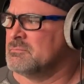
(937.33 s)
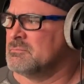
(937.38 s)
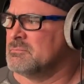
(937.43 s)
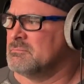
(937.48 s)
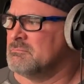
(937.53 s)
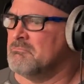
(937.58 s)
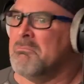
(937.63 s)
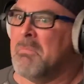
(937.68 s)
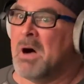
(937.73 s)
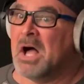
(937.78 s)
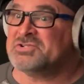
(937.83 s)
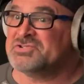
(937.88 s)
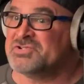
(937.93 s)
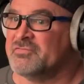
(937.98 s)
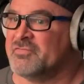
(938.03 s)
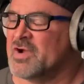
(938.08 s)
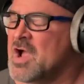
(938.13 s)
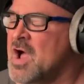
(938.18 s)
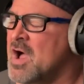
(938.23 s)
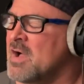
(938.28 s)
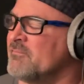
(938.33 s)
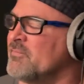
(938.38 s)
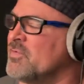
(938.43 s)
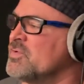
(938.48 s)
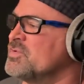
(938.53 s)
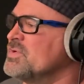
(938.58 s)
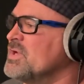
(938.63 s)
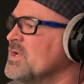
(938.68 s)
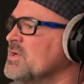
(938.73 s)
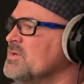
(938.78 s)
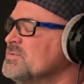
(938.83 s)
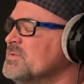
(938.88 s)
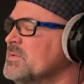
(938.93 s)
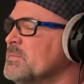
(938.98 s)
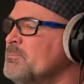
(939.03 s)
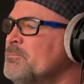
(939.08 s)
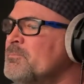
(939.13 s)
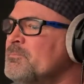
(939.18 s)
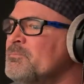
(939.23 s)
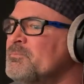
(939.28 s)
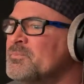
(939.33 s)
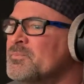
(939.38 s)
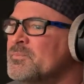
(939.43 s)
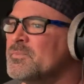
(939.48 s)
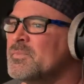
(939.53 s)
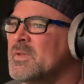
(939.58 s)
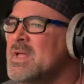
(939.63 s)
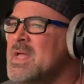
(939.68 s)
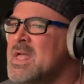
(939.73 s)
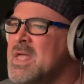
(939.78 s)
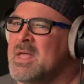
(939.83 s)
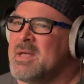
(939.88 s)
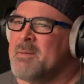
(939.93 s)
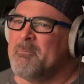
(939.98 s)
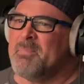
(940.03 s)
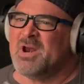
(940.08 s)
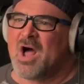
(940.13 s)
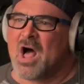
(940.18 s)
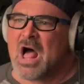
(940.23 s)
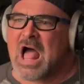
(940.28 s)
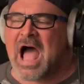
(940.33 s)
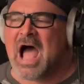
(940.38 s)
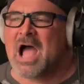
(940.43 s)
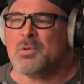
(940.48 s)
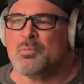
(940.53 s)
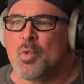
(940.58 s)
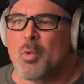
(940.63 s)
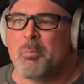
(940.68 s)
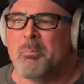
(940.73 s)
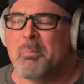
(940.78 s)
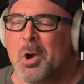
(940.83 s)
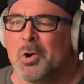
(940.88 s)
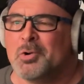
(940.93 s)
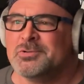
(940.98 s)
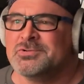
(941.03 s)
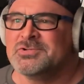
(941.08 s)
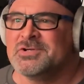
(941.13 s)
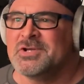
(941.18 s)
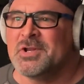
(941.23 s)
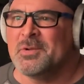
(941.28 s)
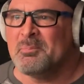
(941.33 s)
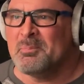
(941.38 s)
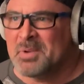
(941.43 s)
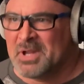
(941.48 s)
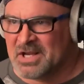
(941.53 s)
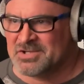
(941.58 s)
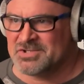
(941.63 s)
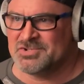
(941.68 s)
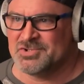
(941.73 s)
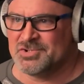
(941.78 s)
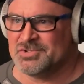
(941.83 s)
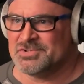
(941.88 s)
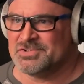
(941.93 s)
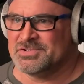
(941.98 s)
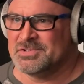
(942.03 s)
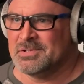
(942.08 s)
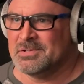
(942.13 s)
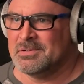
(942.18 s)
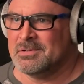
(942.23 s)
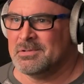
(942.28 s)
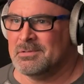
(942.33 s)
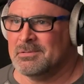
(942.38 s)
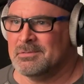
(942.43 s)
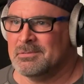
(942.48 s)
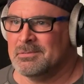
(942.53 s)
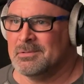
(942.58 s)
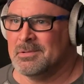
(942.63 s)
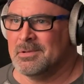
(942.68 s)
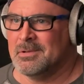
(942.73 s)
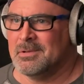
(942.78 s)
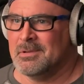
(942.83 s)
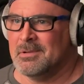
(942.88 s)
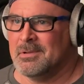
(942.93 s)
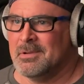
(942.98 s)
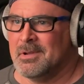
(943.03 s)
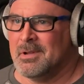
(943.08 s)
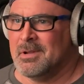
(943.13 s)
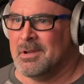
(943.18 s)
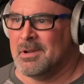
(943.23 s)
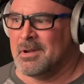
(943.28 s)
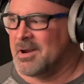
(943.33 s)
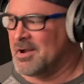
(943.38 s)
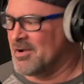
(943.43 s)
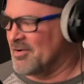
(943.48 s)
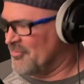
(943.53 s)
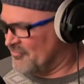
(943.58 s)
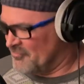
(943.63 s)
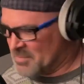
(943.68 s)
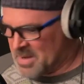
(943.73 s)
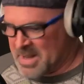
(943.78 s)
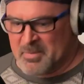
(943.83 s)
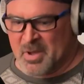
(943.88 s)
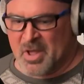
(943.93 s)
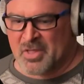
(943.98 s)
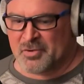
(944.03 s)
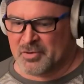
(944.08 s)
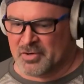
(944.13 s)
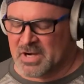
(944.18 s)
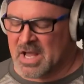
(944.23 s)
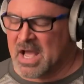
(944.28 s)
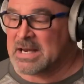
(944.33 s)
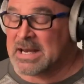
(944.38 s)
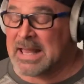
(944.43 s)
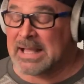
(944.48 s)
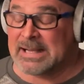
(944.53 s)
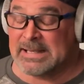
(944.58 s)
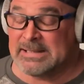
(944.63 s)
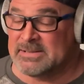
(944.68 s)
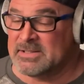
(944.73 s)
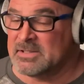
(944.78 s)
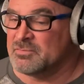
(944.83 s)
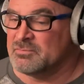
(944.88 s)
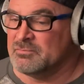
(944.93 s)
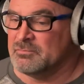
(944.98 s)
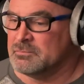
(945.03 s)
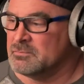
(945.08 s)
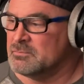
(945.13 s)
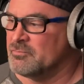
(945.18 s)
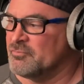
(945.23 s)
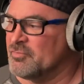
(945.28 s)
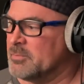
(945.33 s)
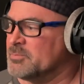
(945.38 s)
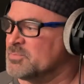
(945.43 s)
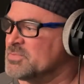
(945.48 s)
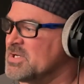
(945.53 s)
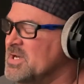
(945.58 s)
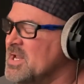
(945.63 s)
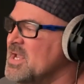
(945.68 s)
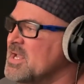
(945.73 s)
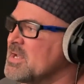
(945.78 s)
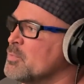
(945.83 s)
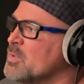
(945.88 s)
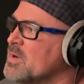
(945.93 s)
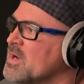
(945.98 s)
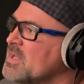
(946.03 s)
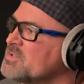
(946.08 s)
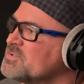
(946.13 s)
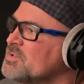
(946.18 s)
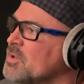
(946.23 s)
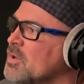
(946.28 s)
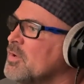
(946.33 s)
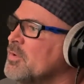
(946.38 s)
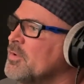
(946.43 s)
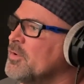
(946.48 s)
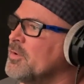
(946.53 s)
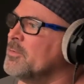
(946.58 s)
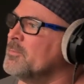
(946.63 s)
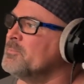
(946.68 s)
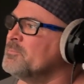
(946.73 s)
much of a conversation, but I will post pictures of my mother and I, like I did from today when I saw her.